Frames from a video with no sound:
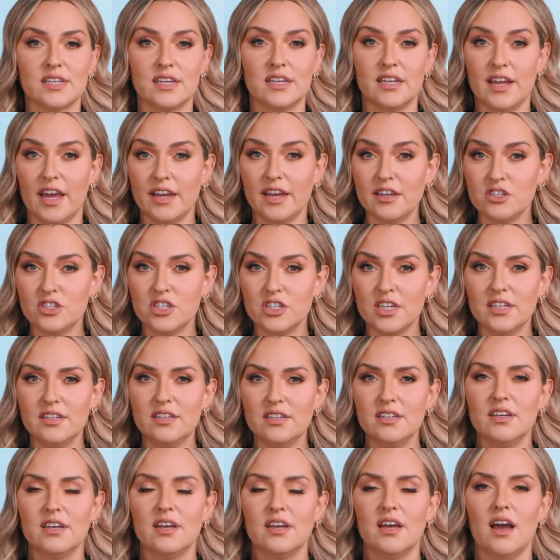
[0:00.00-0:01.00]
connection.
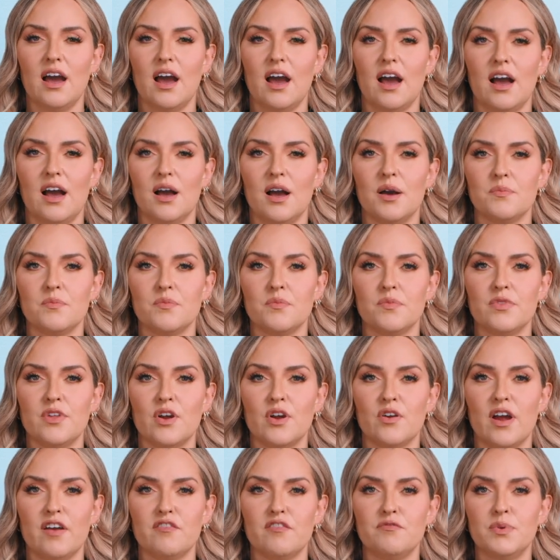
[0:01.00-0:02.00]

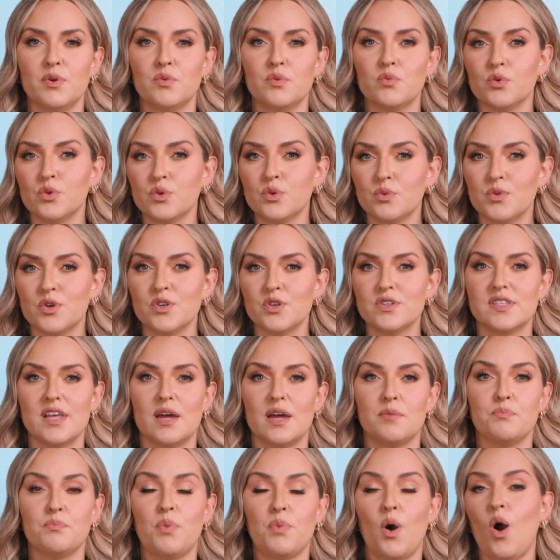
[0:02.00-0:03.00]
There have been rumors
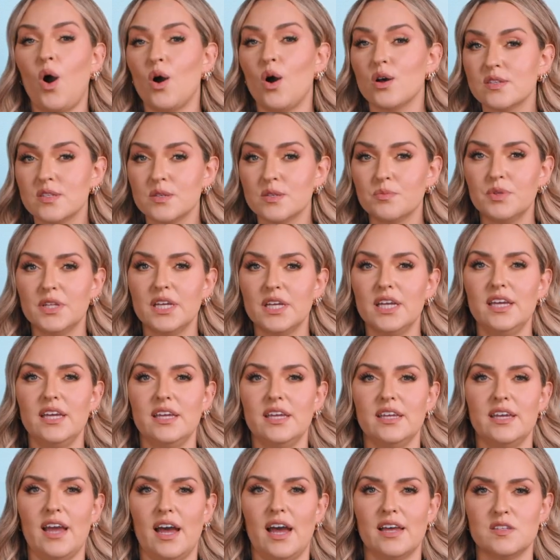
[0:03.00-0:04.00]
that possibly
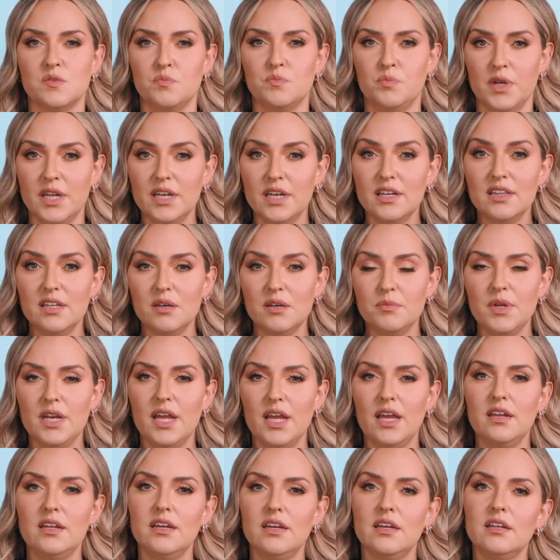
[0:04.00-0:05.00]
he has been
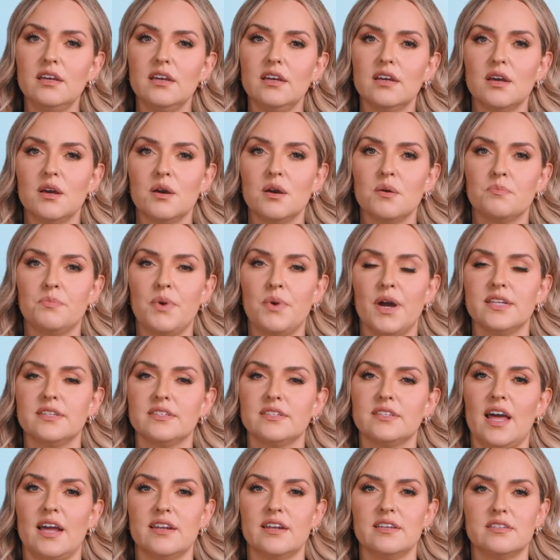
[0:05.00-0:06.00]
eliminated, but
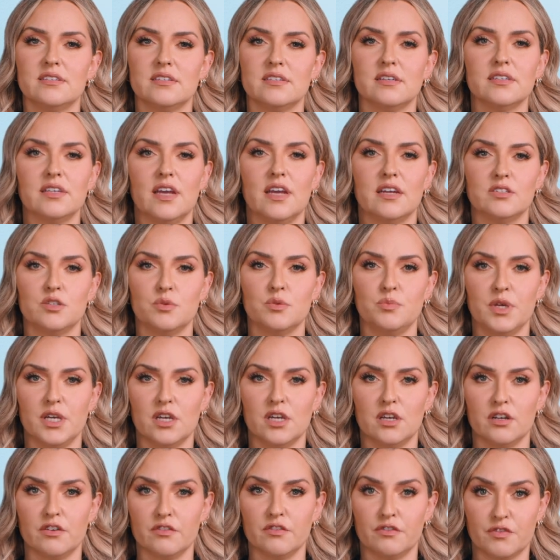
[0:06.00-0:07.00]
that is still yet to be
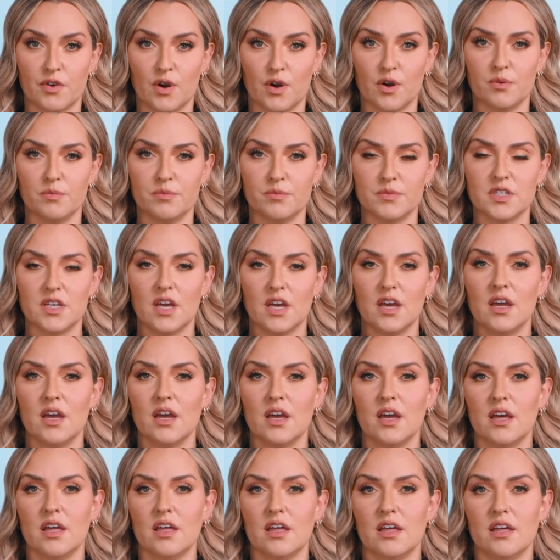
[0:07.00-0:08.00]
confirmed.
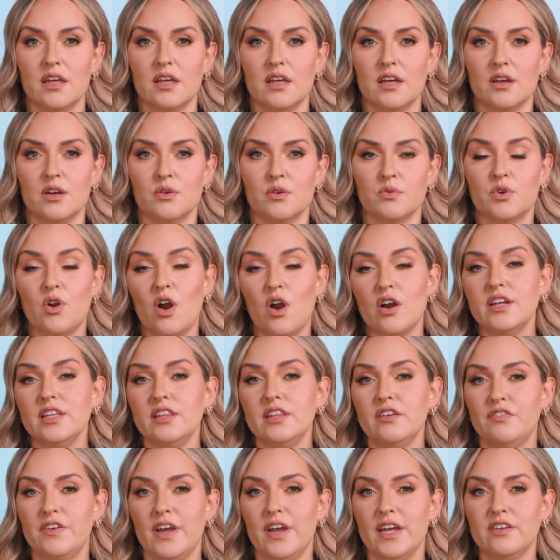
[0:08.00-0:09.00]
Regarding
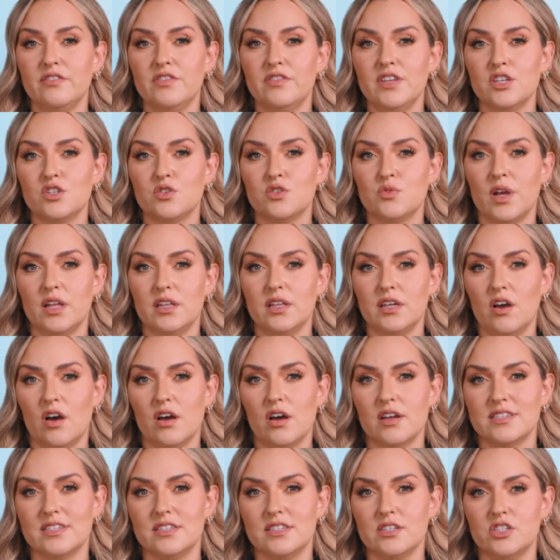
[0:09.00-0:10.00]
the fate of the Israeli
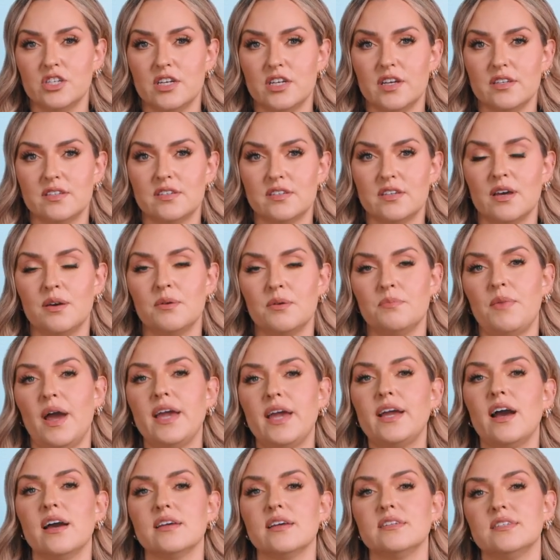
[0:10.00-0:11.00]
hostages, my
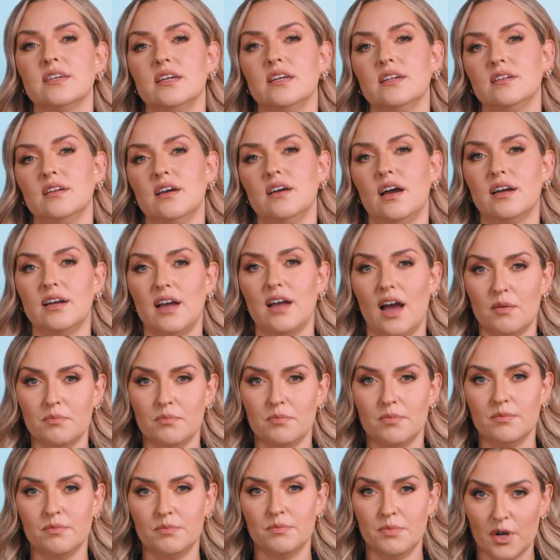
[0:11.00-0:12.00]
cousin,
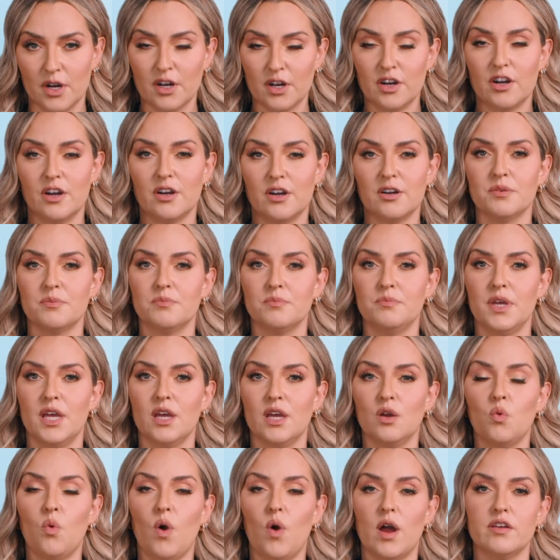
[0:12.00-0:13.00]
Agam Berger,
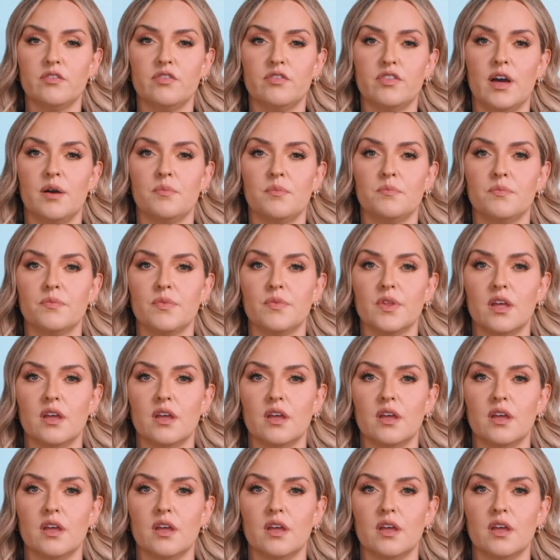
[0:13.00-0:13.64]
being one of them,